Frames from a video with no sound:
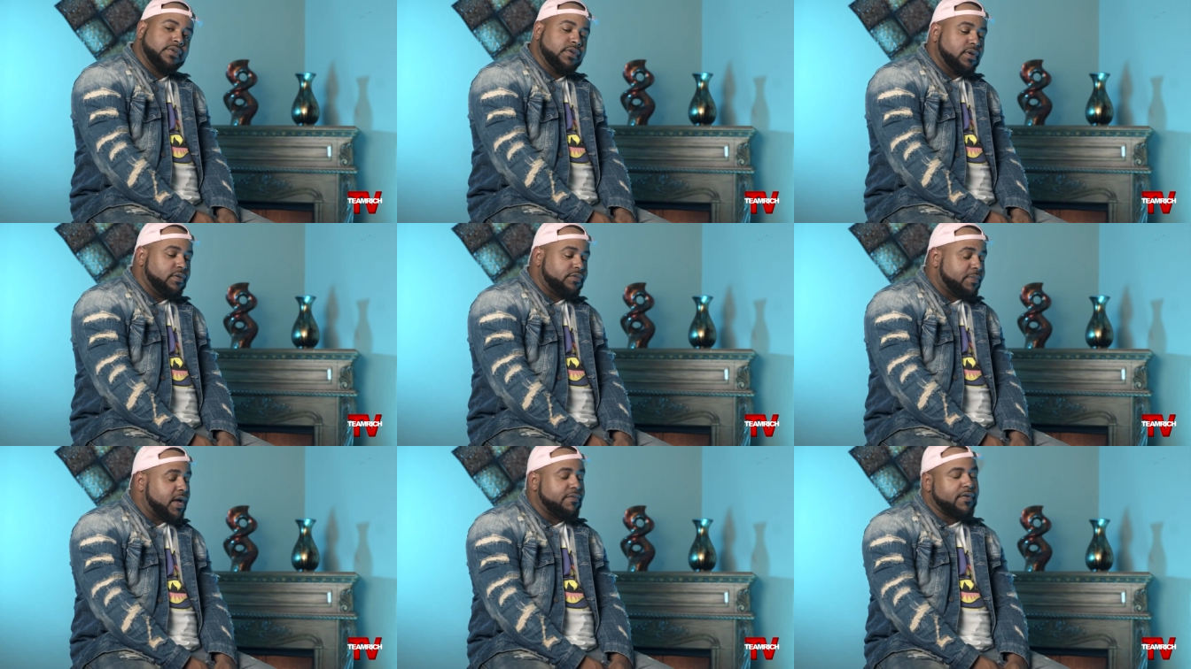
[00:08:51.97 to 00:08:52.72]
you know,
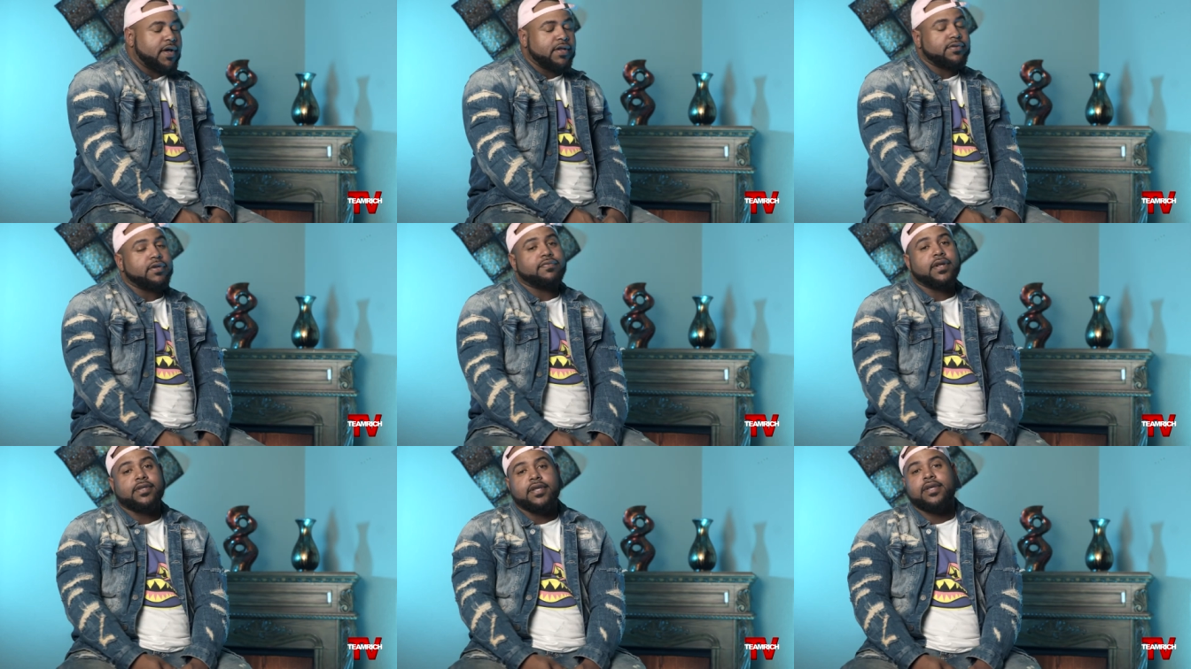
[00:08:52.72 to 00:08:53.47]
Spotify, stuff
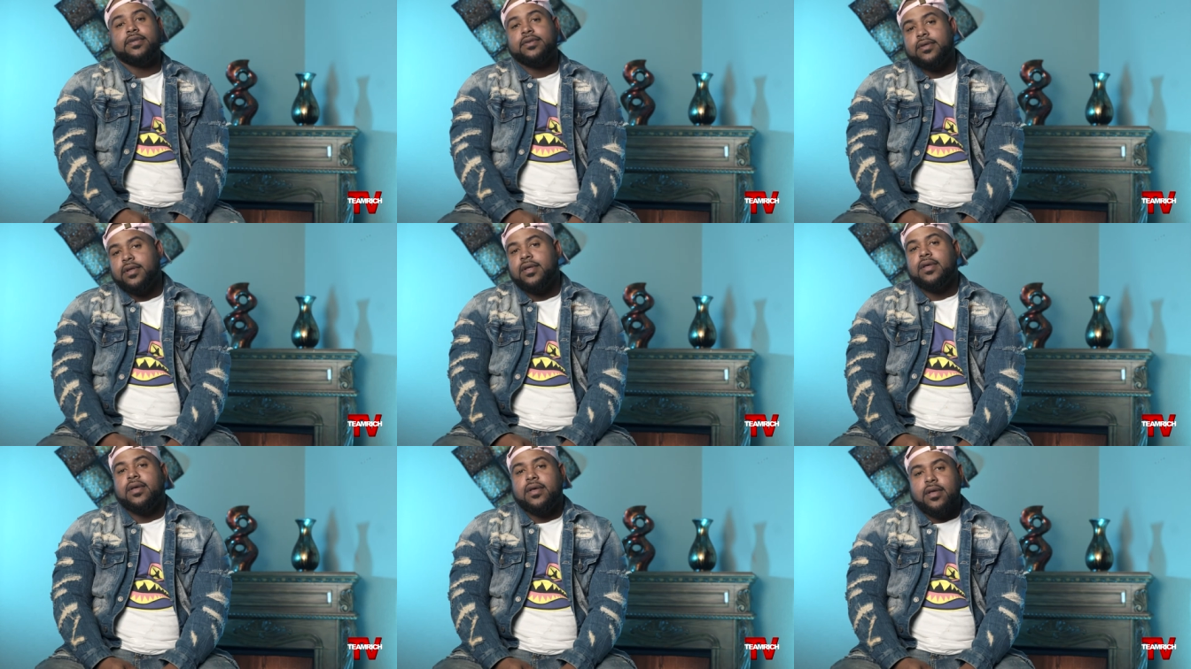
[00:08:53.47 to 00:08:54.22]
like that.
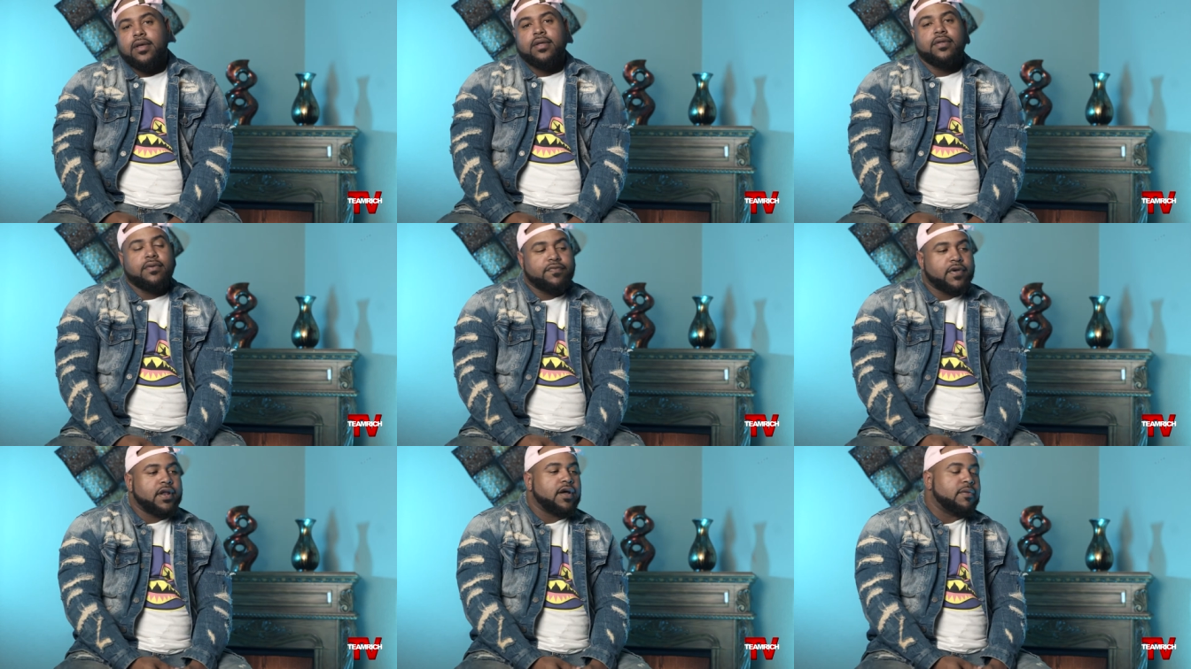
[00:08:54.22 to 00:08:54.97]
You can
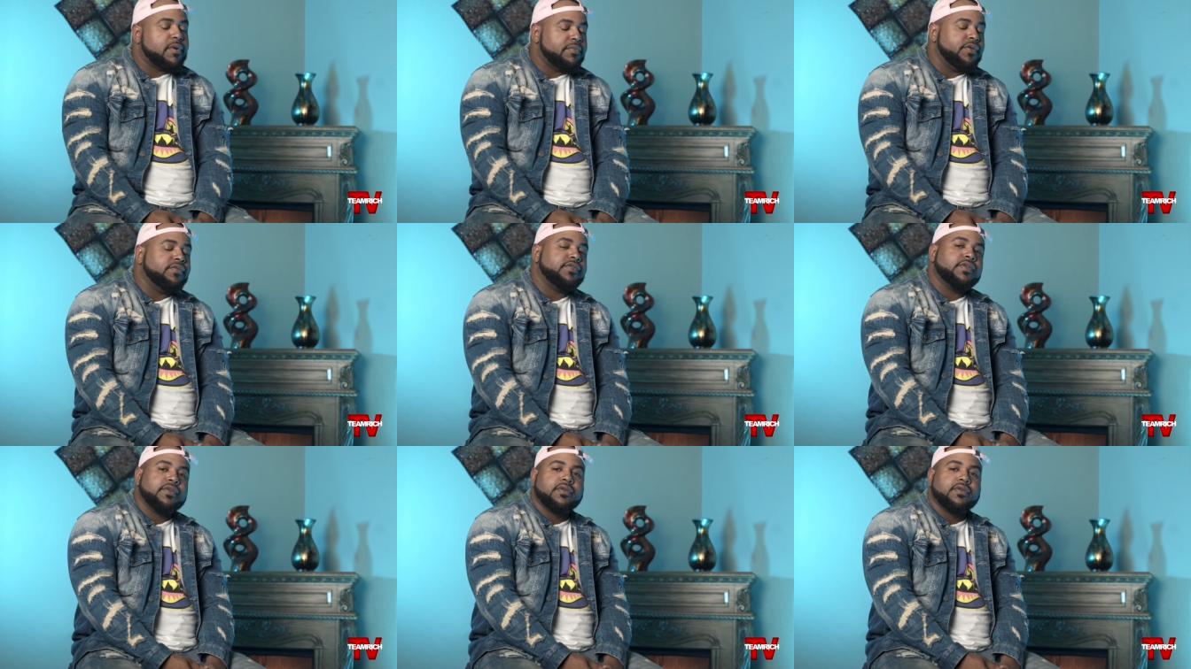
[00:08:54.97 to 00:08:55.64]
find all my music.